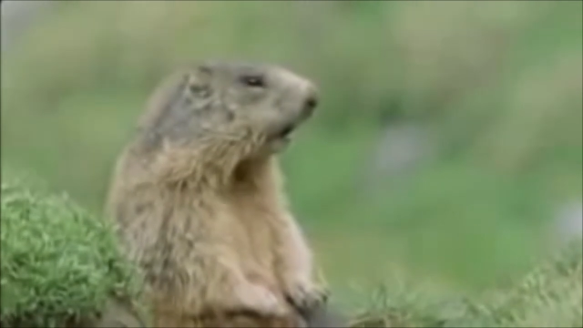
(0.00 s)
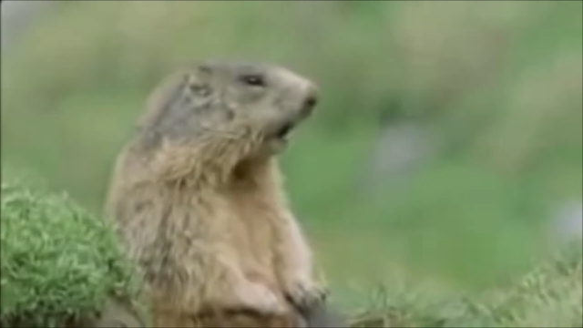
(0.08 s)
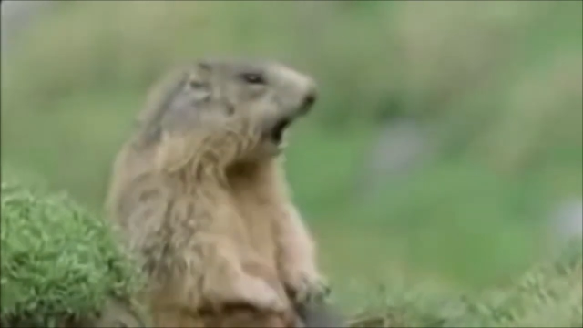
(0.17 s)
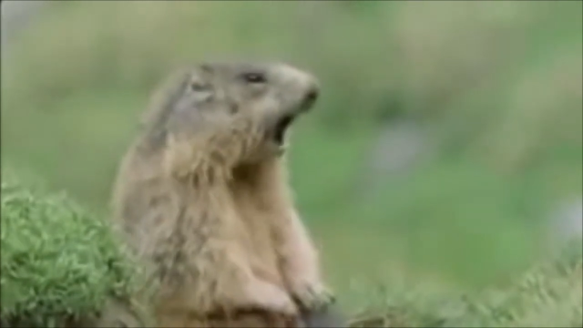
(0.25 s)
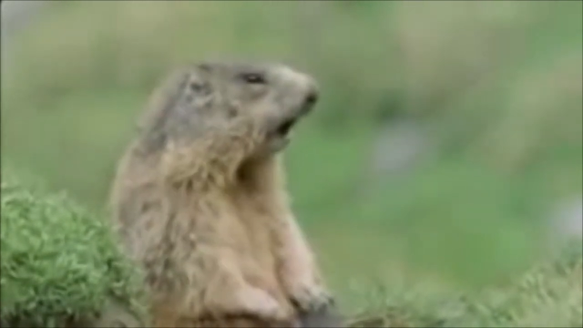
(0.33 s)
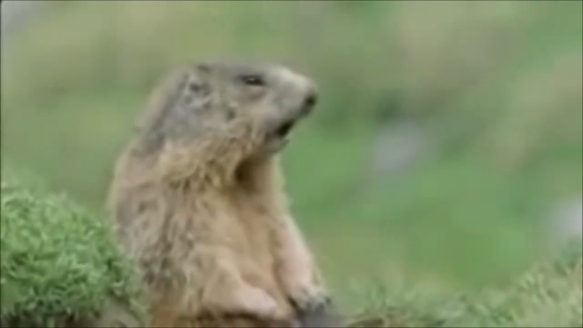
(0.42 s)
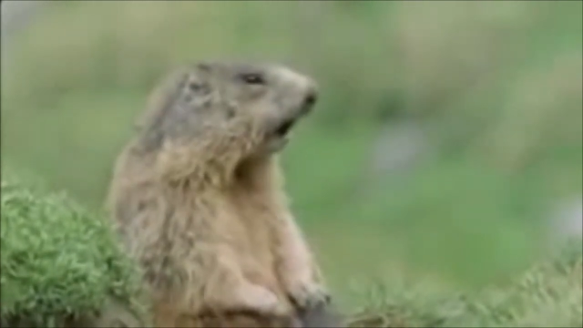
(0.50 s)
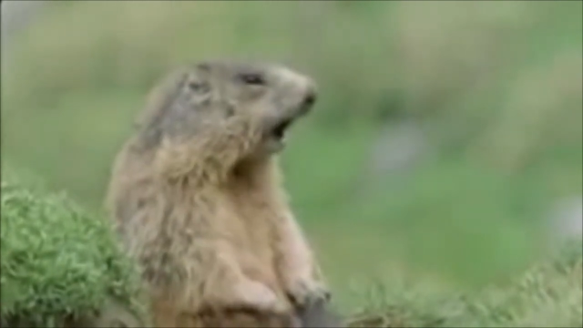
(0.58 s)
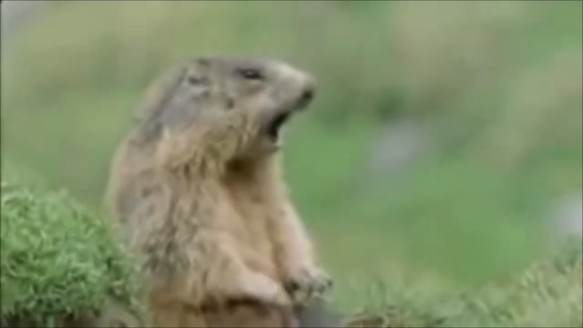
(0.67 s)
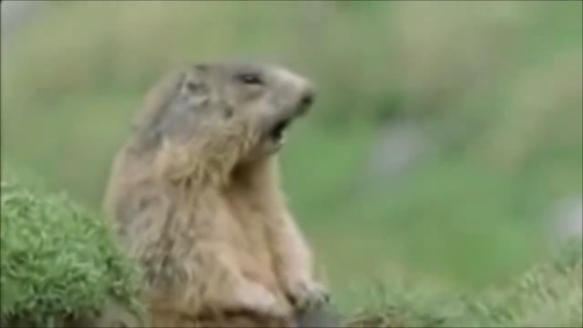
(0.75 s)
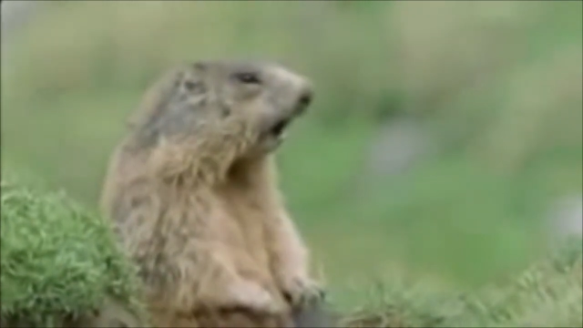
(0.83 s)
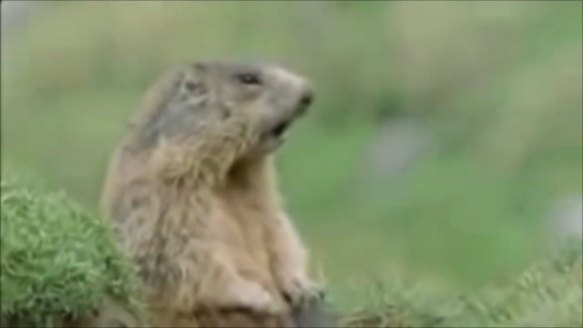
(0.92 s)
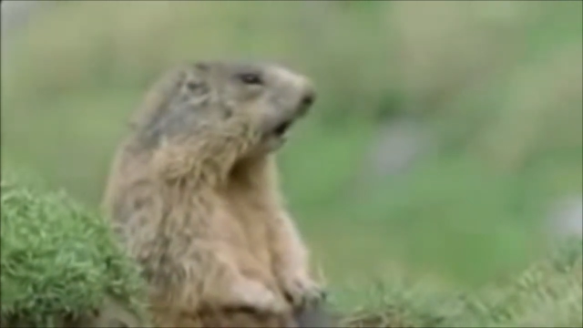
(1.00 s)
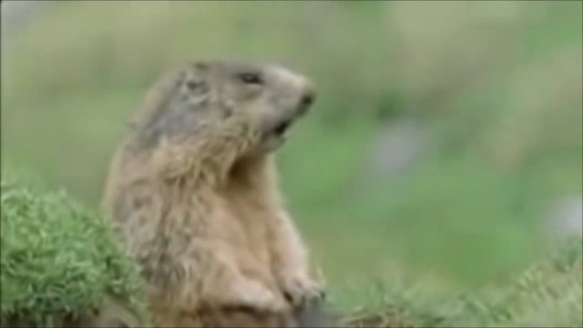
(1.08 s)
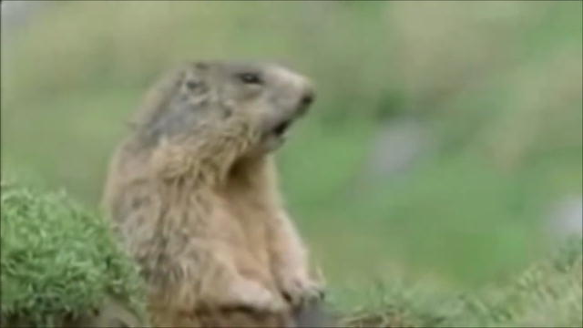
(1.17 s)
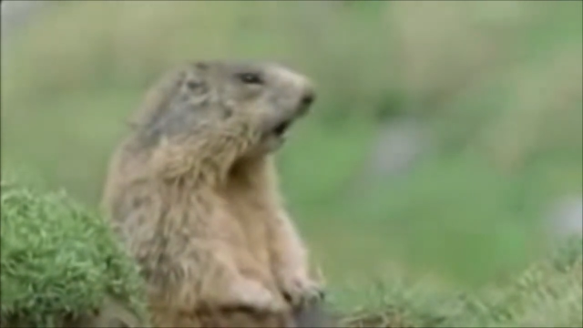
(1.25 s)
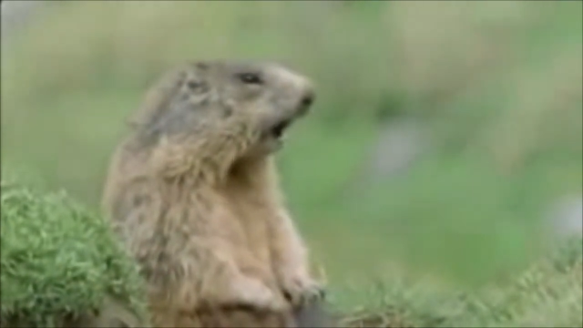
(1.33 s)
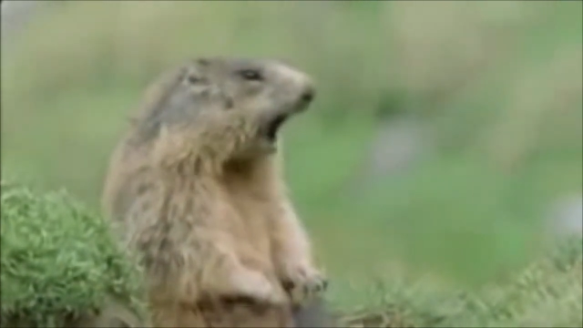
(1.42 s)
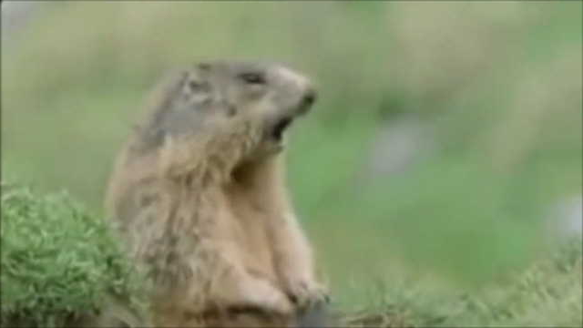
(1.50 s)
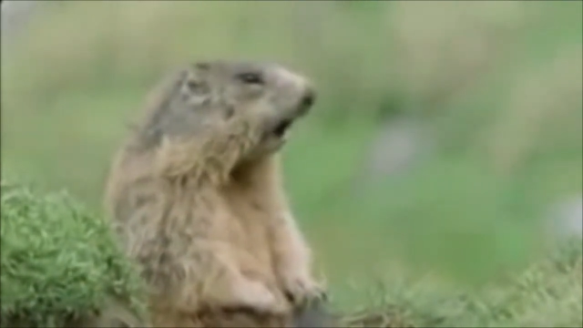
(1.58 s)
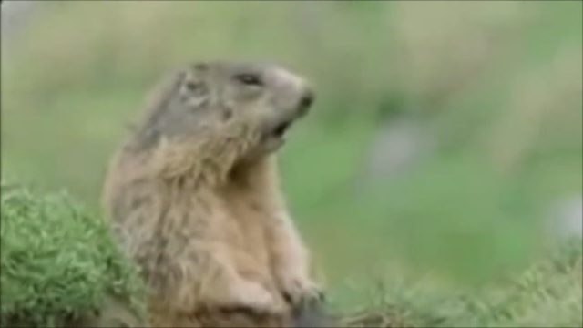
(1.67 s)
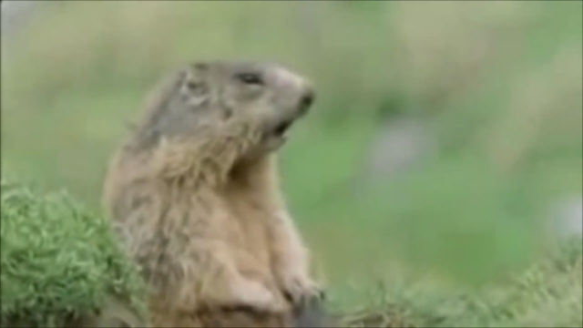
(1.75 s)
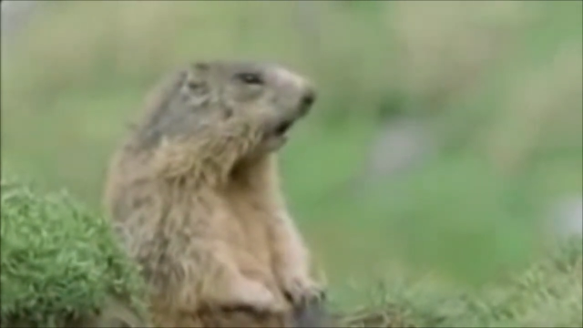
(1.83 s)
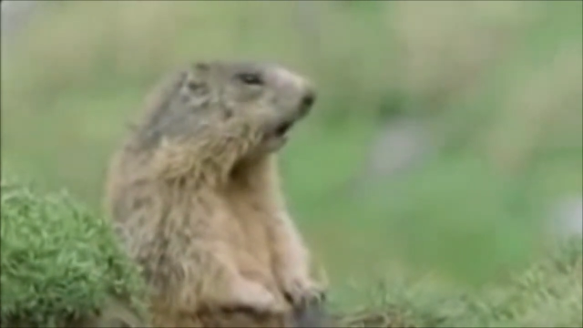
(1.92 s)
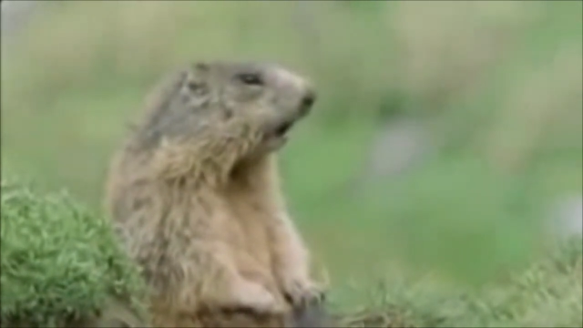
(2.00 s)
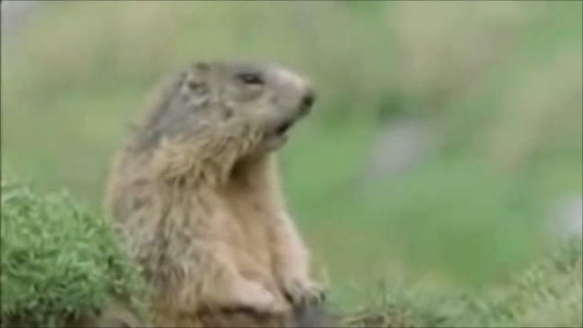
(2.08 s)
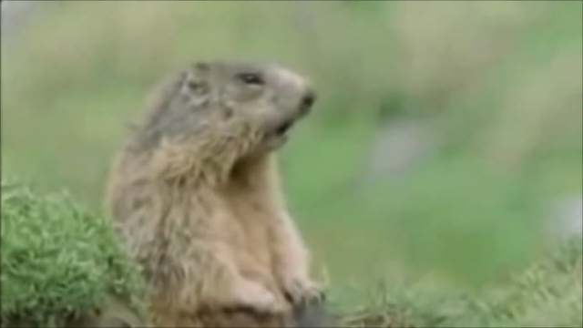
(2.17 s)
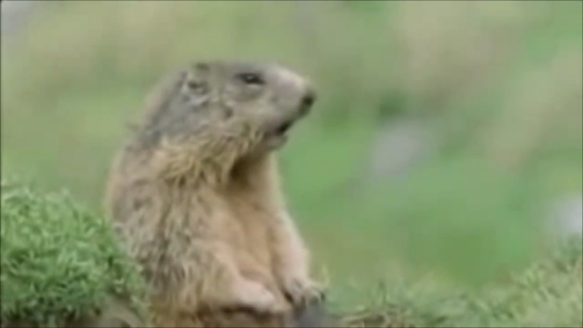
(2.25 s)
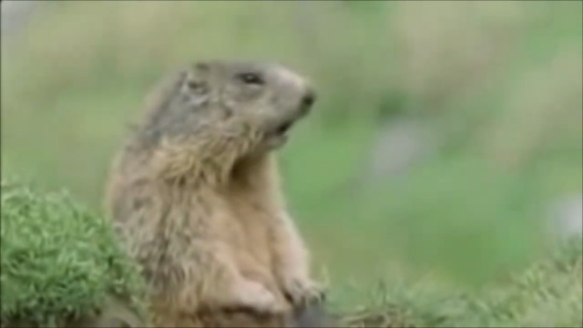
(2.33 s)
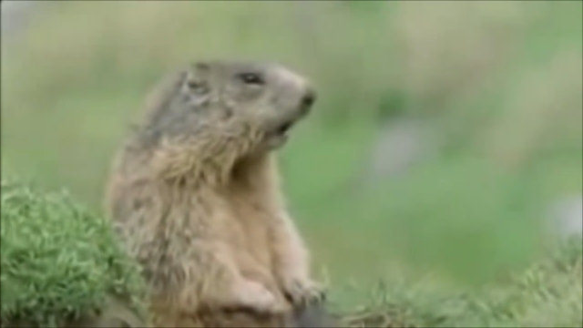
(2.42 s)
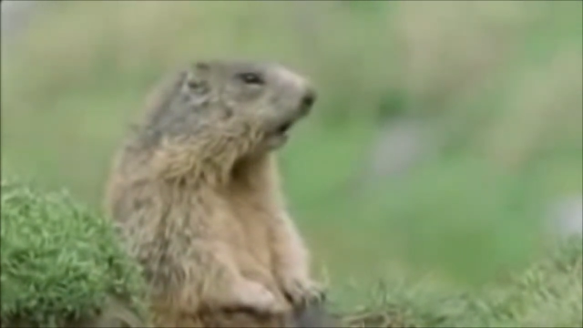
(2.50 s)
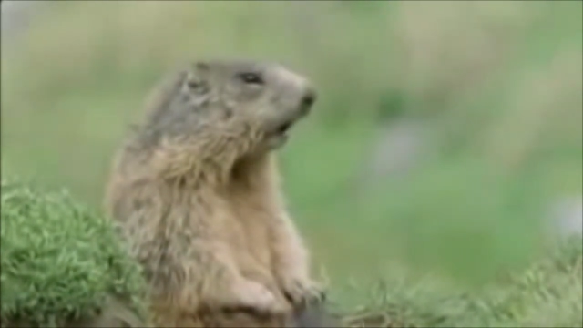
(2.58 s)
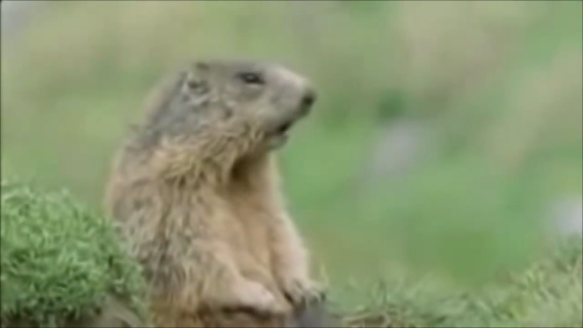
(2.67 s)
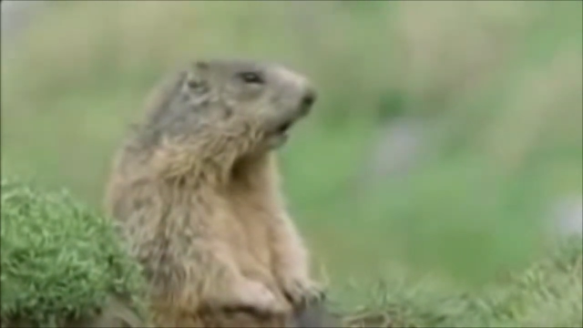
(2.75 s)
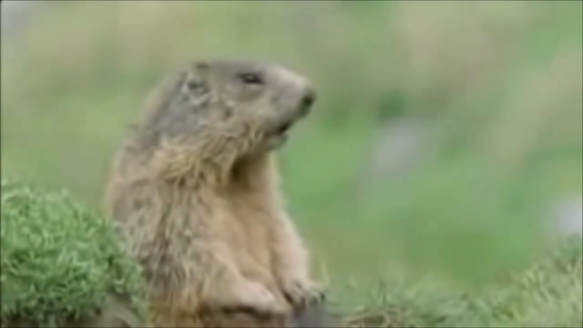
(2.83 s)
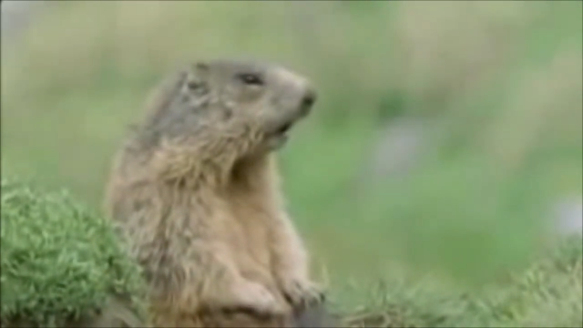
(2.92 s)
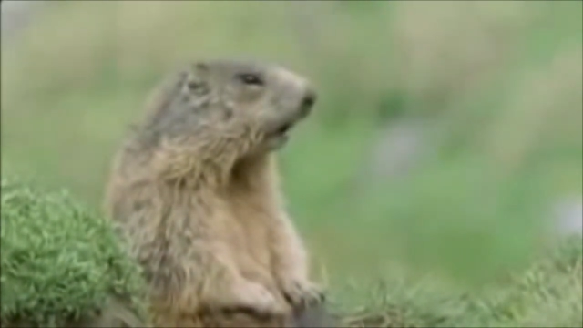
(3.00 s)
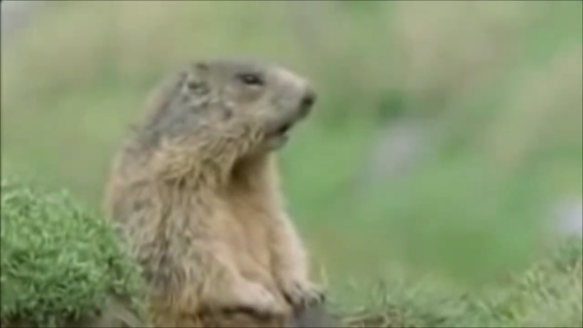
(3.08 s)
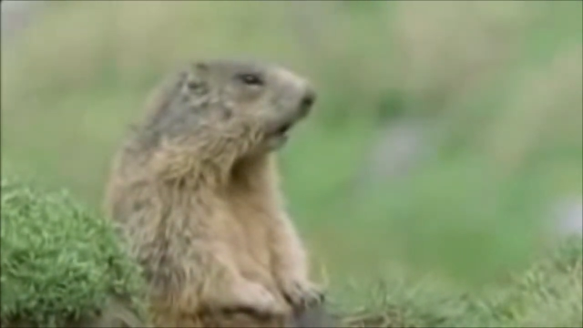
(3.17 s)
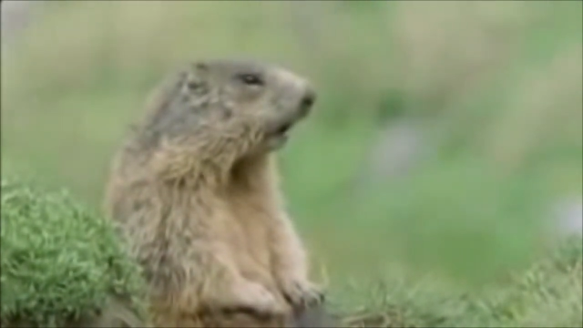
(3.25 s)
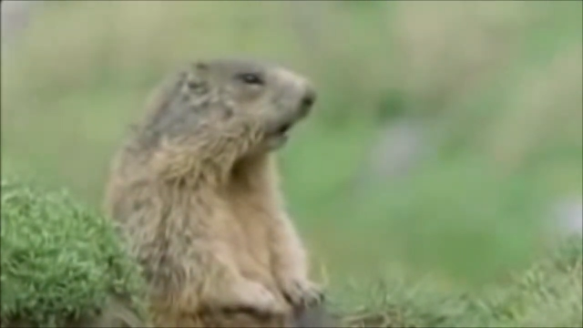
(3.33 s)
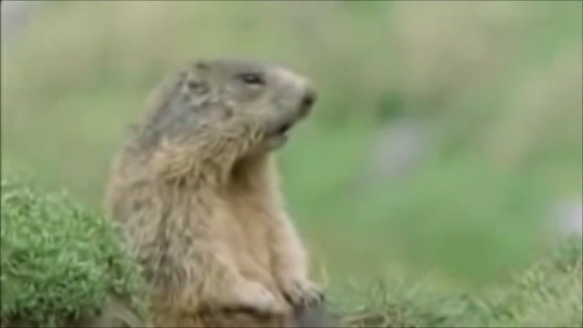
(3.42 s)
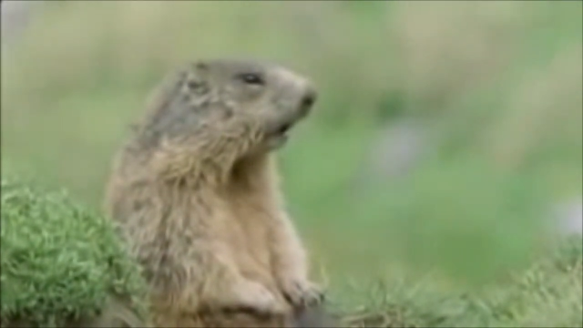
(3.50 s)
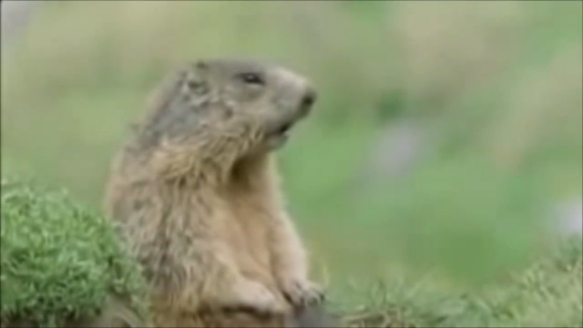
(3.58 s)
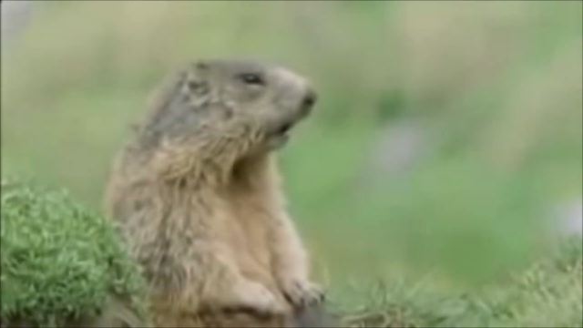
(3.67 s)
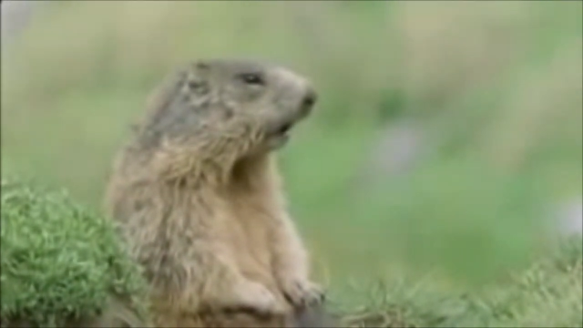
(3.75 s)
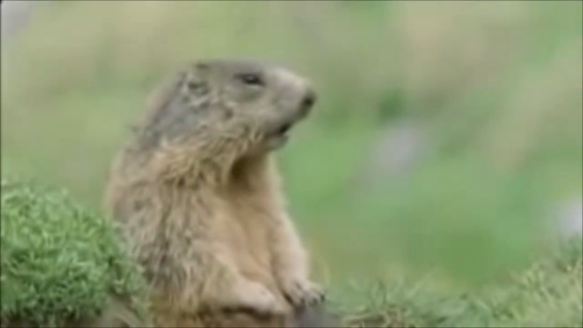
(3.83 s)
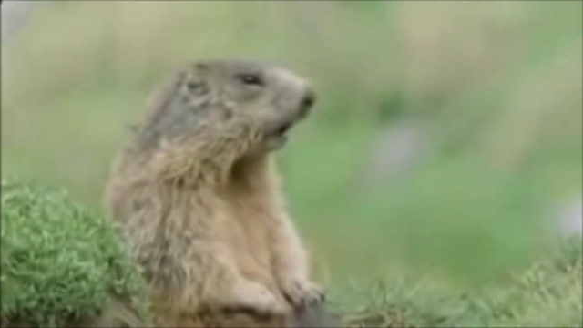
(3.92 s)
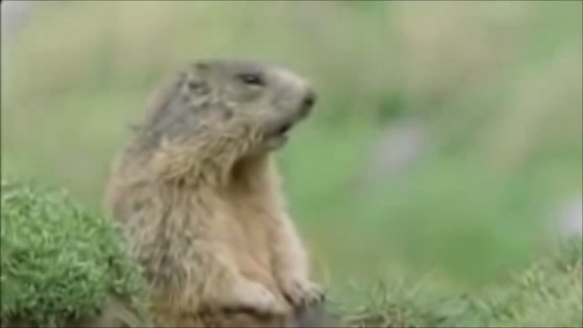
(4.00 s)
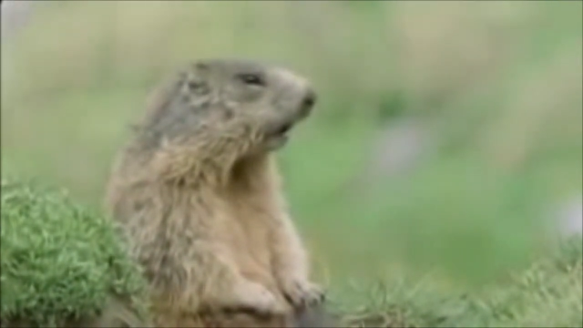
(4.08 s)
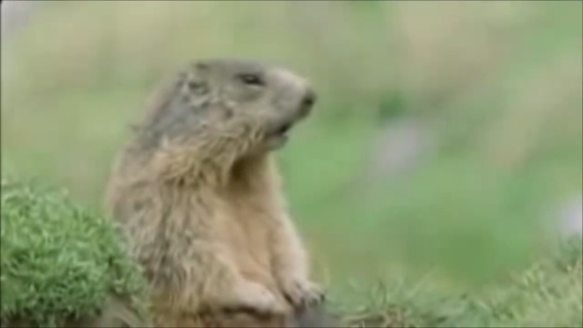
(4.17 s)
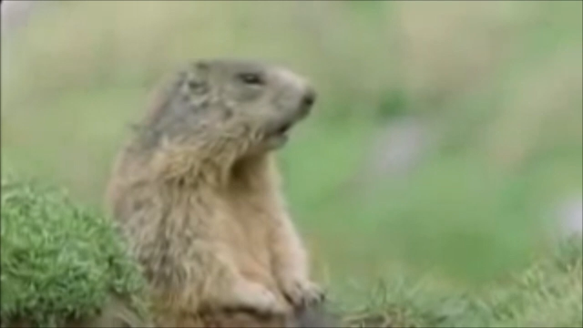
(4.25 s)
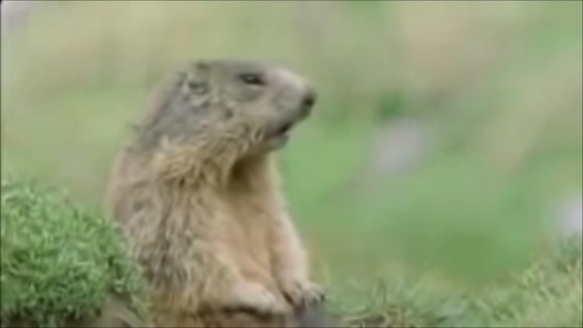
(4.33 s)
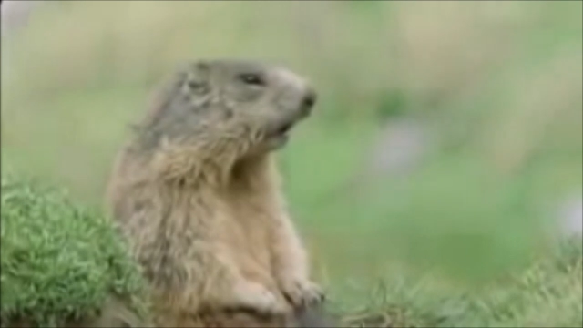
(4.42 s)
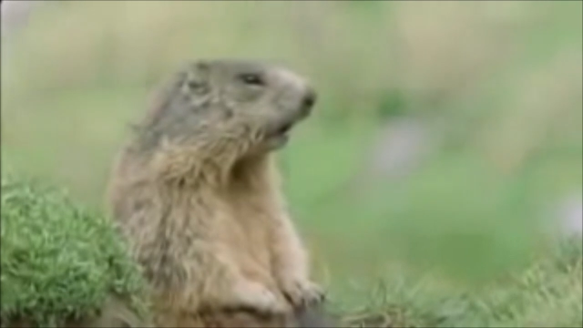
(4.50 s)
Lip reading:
(no speaker visible)